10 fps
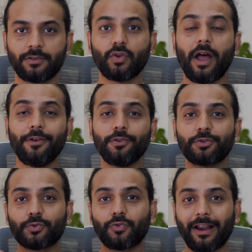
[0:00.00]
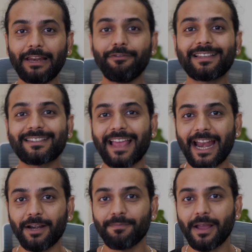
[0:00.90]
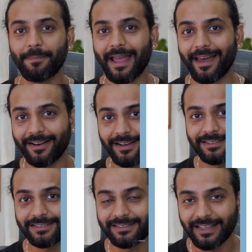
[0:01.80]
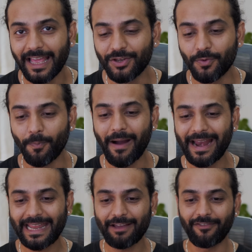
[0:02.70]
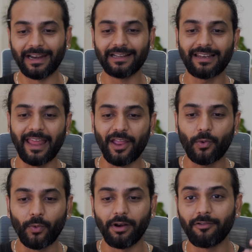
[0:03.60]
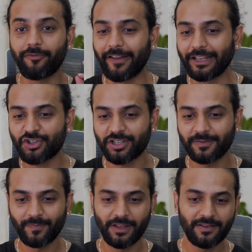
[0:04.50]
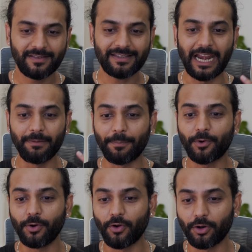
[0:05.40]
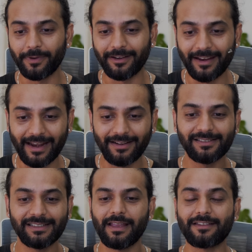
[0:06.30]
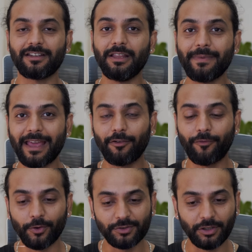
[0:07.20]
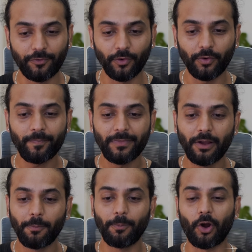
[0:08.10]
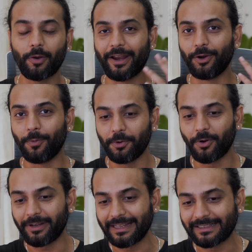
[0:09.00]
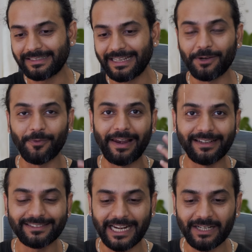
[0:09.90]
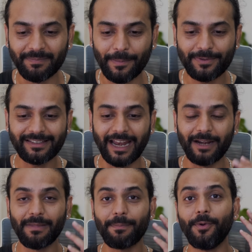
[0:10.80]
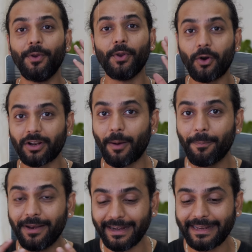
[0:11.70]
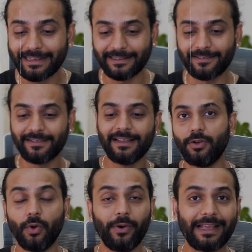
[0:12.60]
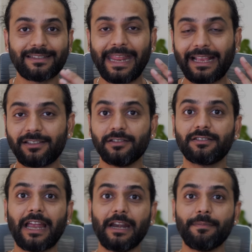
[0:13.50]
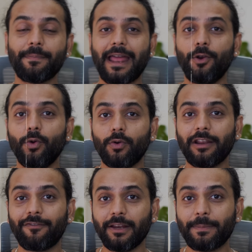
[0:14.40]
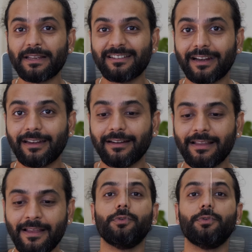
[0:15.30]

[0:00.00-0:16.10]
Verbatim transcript: So are you struggling with sitemap errors? And you might have errors like couldn't fetch, sitemap could not be read, HTTP error 404, blocked by robot.txt, invalid sitemap, sitemap not updating, no index tags on sitemap and no referring page detected.